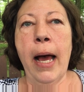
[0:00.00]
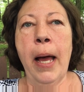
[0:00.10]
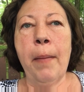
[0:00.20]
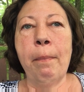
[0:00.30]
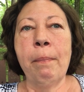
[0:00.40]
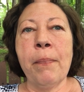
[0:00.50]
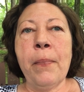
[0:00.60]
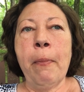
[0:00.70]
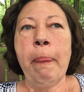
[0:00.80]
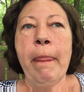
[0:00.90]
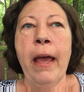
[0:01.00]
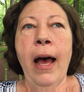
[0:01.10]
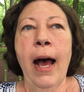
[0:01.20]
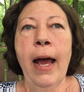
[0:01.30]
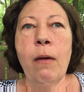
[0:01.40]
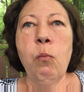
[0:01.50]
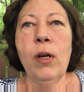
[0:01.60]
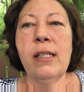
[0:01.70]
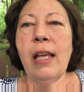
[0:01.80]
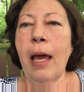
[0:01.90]
I
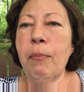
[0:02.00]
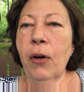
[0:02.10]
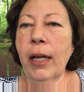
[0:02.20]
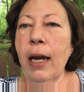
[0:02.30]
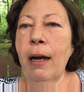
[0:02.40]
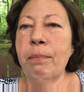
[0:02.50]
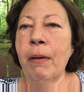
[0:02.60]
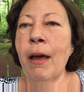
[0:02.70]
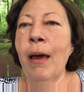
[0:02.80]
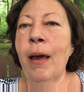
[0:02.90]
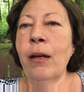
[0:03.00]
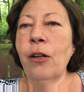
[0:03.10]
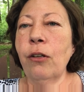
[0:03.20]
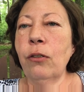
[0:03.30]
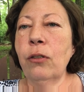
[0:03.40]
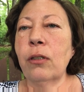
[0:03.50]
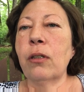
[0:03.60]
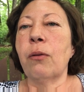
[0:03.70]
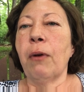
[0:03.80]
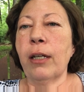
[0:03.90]
was able to get up and use
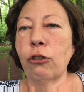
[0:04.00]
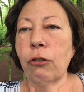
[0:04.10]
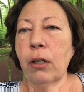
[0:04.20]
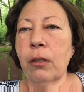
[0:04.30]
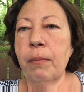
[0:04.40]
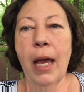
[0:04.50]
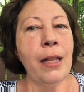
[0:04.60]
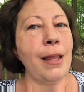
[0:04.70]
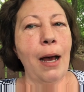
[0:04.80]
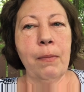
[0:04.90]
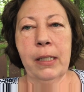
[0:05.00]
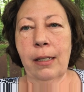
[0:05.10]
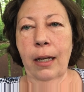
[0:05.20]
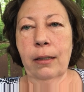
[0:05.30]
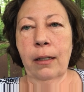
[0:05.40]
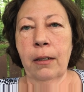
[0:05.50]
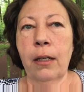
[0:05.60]
the restroom, and that was it.